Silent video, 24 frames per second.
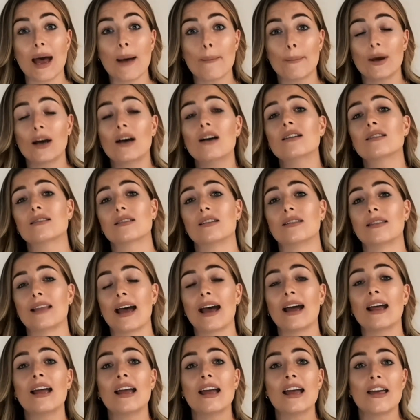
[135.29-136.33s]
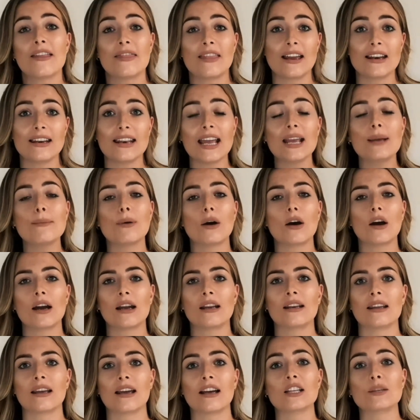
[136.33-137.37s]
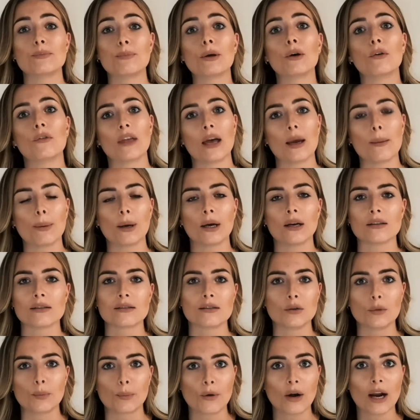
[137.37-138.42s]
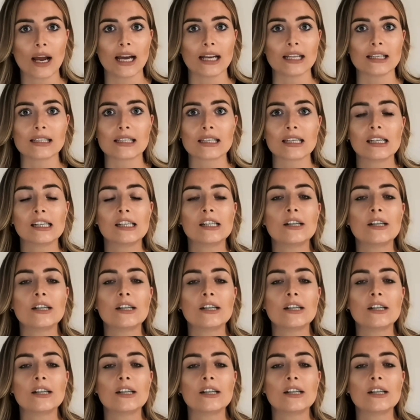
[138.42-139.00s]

person, that name behind it has built their personal brand.